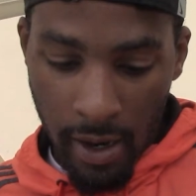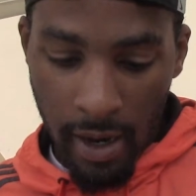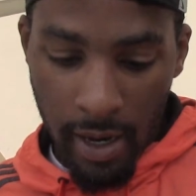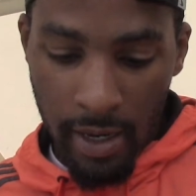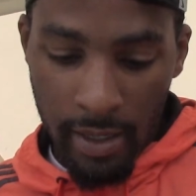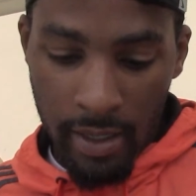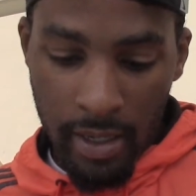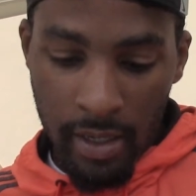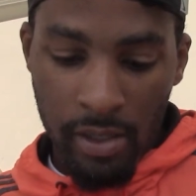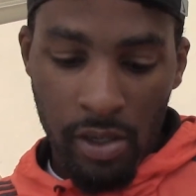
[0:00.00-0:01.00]
Alright?
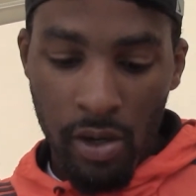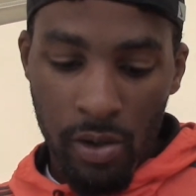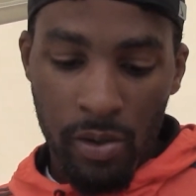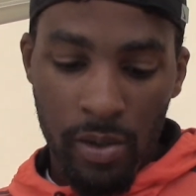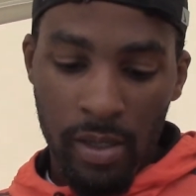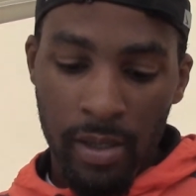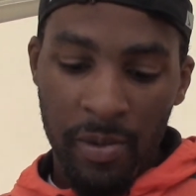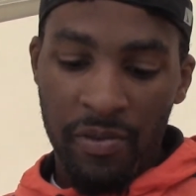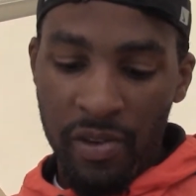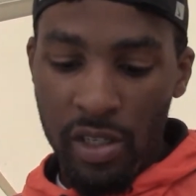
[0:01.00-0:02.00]
So, let
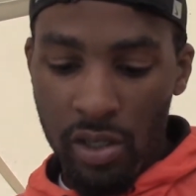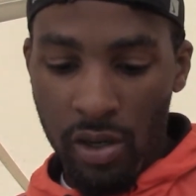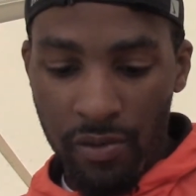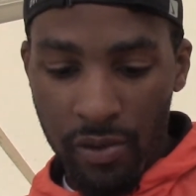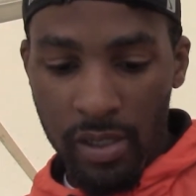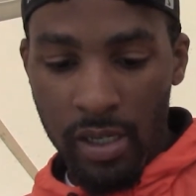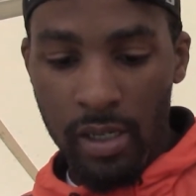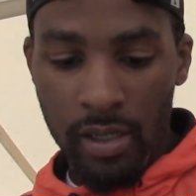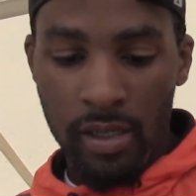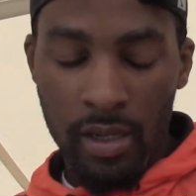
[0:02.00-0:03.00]
me finish off with
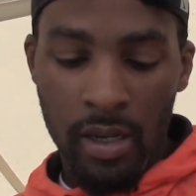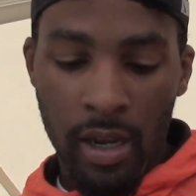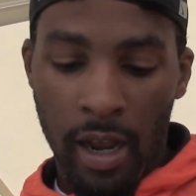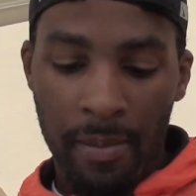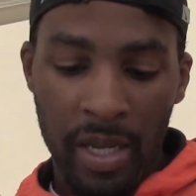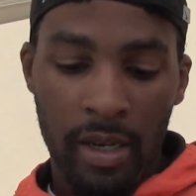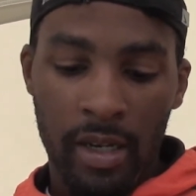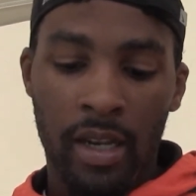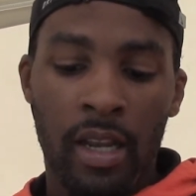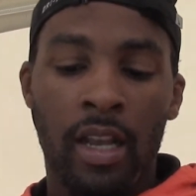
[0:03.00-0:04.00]
this. I mean,
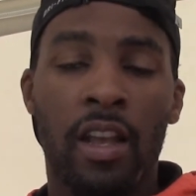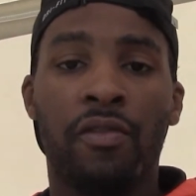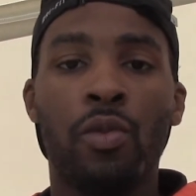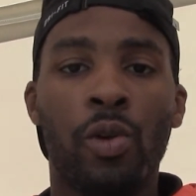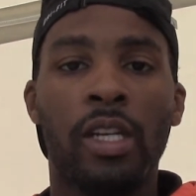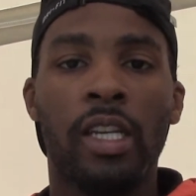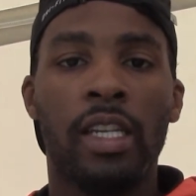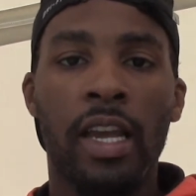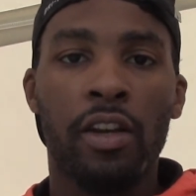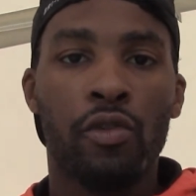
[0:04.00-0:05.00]
if you want to
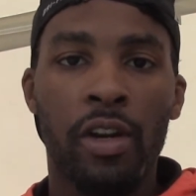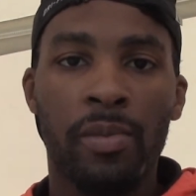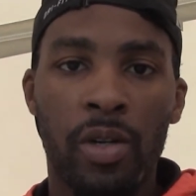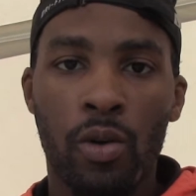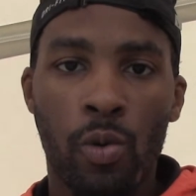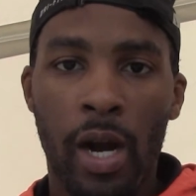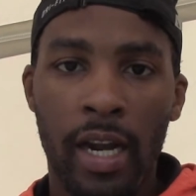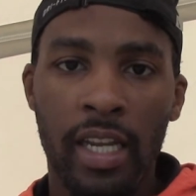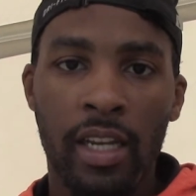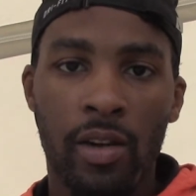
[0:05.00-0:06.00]
get that crib in
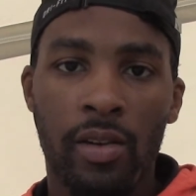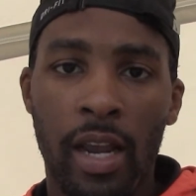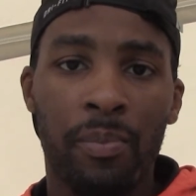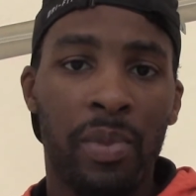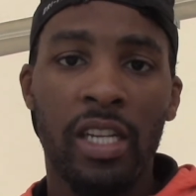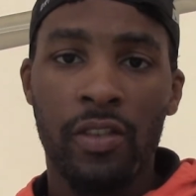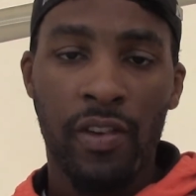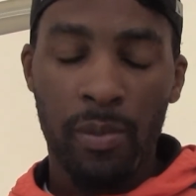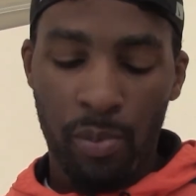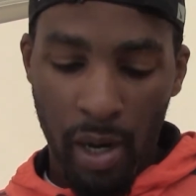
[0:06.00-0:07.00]
Hawaii on that
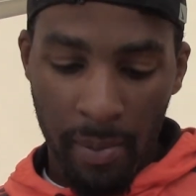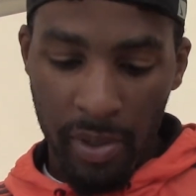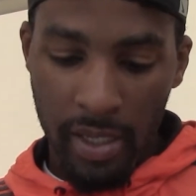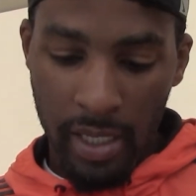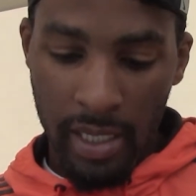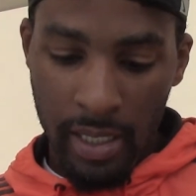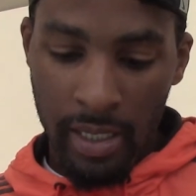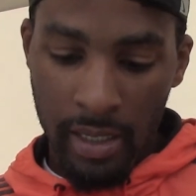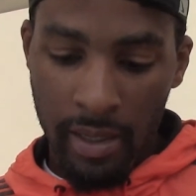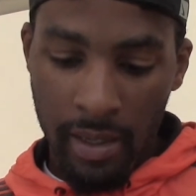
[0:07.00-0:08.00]
beachfront property,
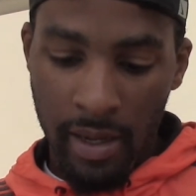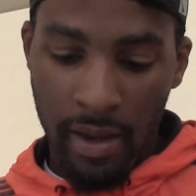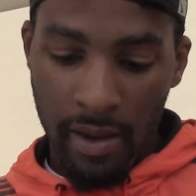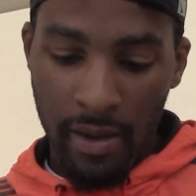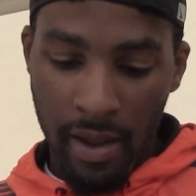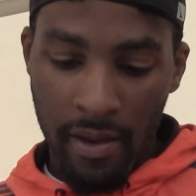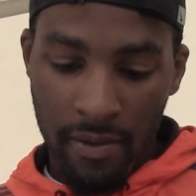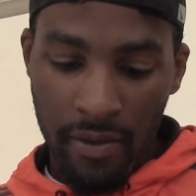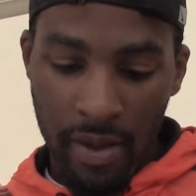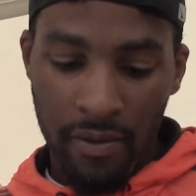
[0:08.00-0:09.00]

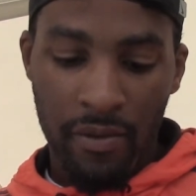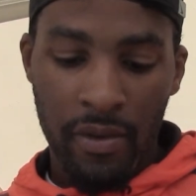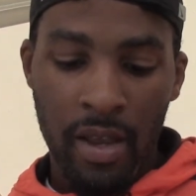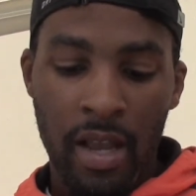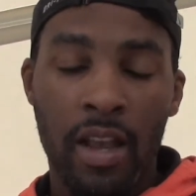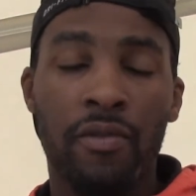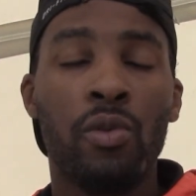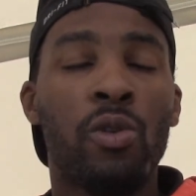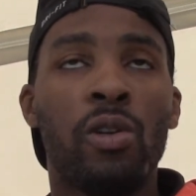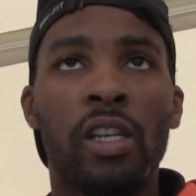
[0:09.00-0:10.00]
if you
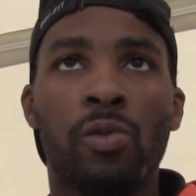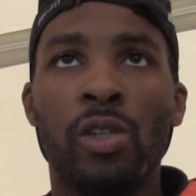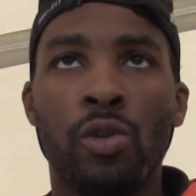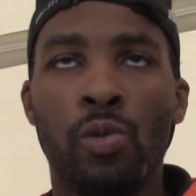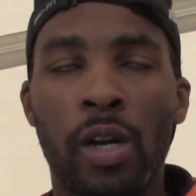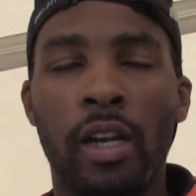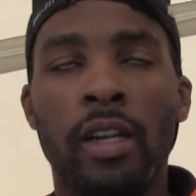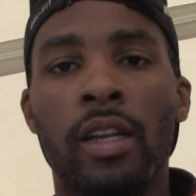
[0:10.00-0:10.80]
know that's what you want,